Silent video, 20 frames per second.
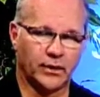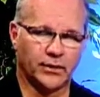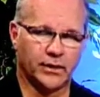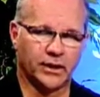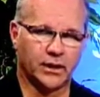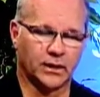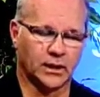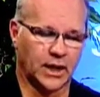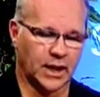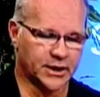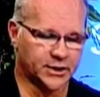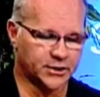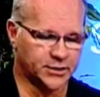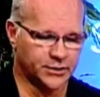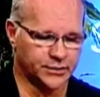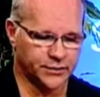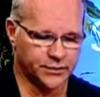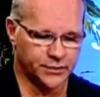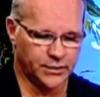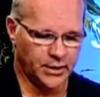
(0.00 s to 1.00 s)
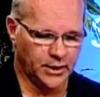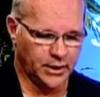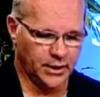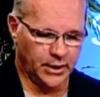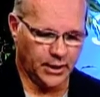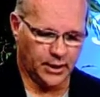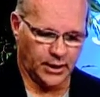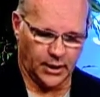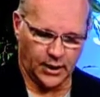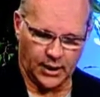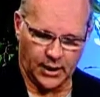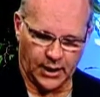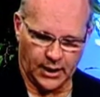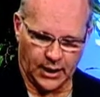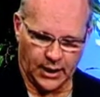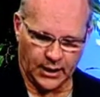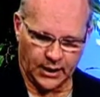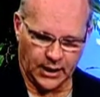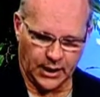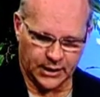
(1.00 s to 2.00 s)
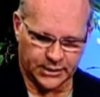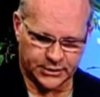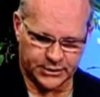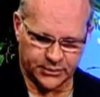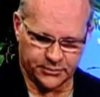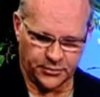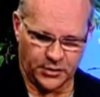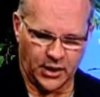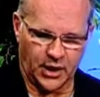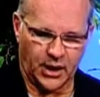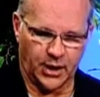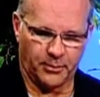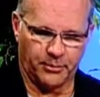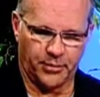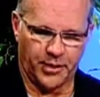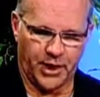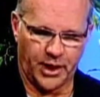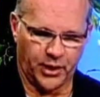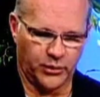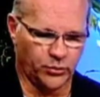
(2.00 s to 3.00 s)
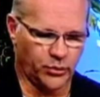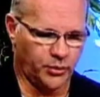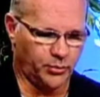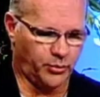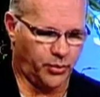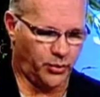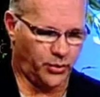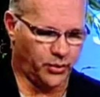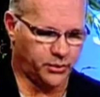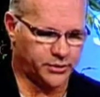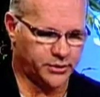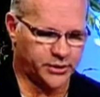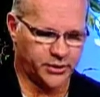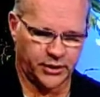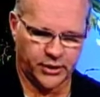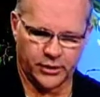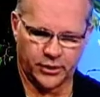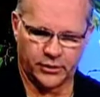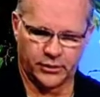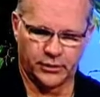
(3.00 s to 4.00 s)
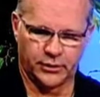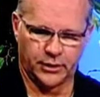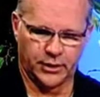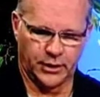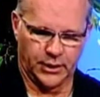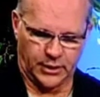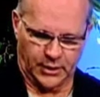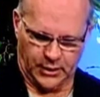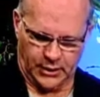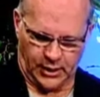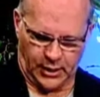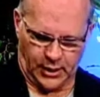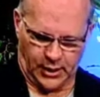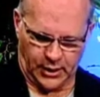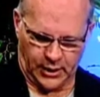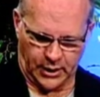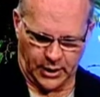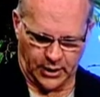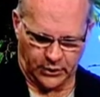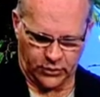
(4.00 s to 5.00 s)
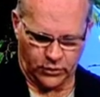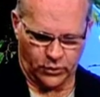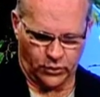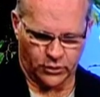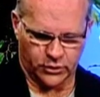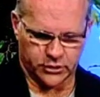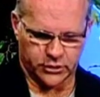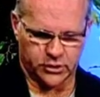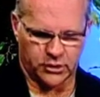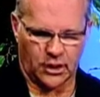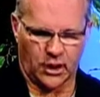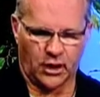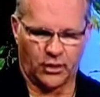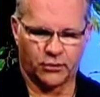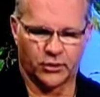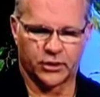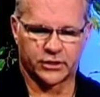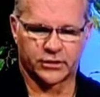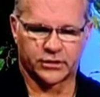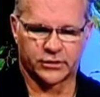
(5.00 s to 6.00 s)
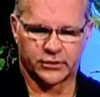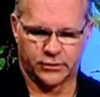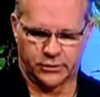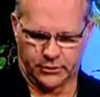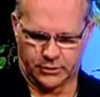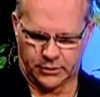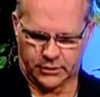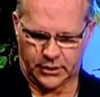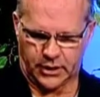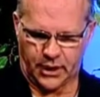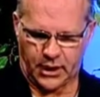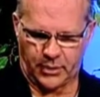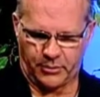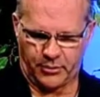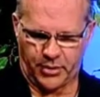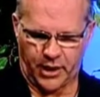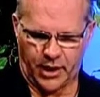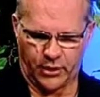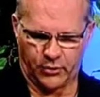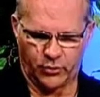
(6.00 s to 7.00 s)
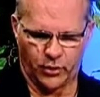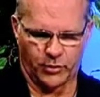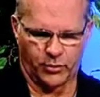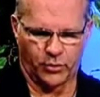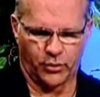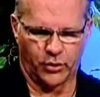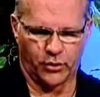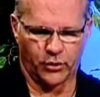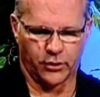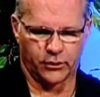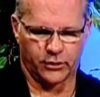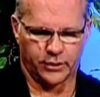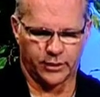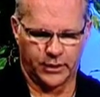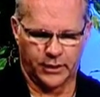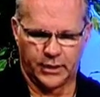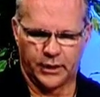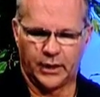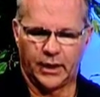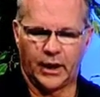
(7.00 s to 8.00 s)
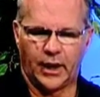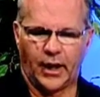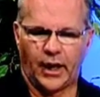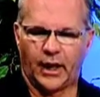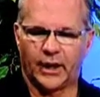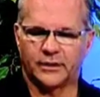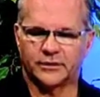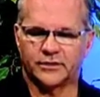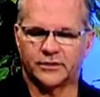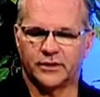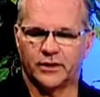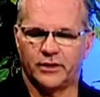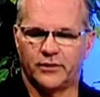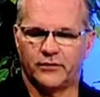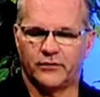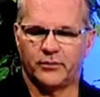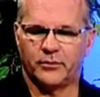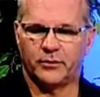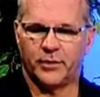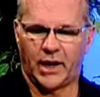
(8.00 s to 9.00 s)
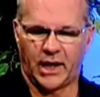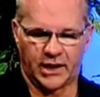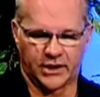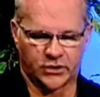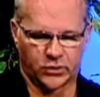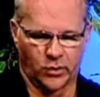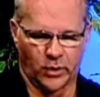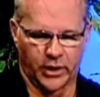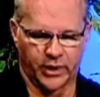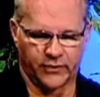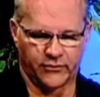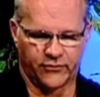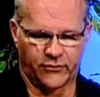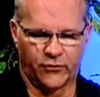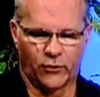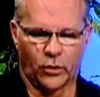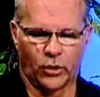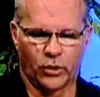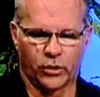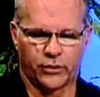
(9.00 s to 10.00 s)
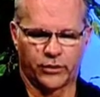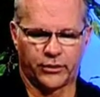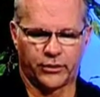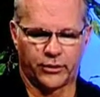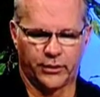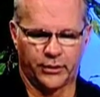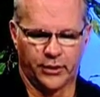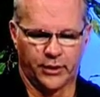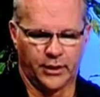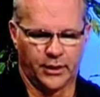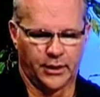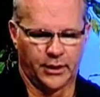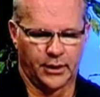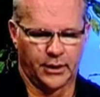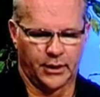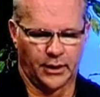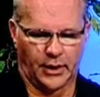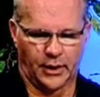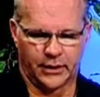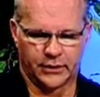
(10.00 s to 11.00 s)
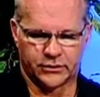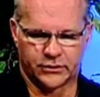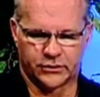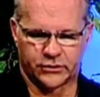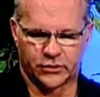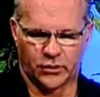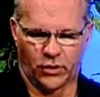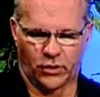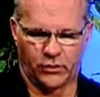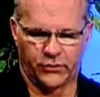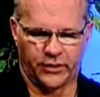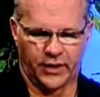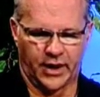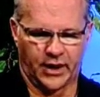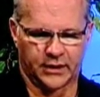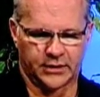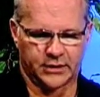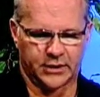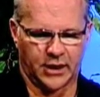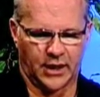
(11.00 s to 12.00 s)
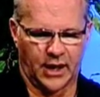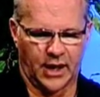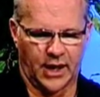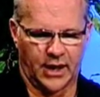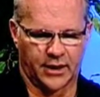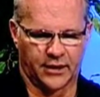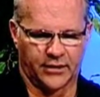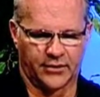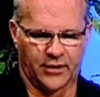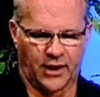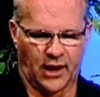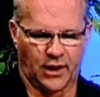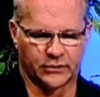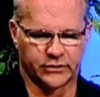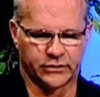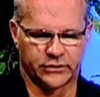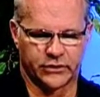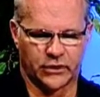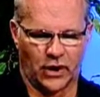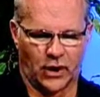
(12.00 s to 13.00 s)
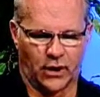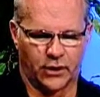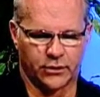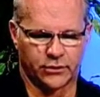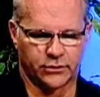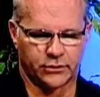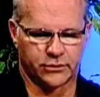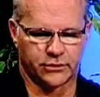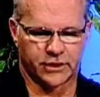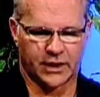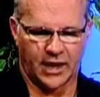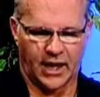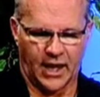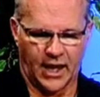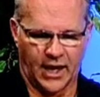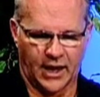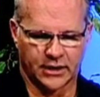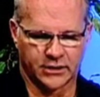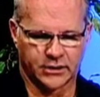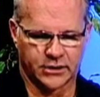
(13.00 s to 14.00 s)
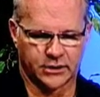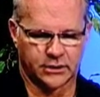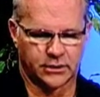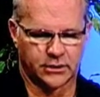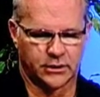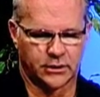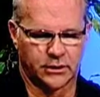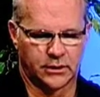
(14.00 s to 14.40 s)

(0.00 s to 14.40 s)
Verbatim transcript: the elections. Uh, I got some campaign reports here. Uh, I got Nora Slawik's campaign report as of May twenty-fourth. Uh, it showed that she had one thousand dollars cash,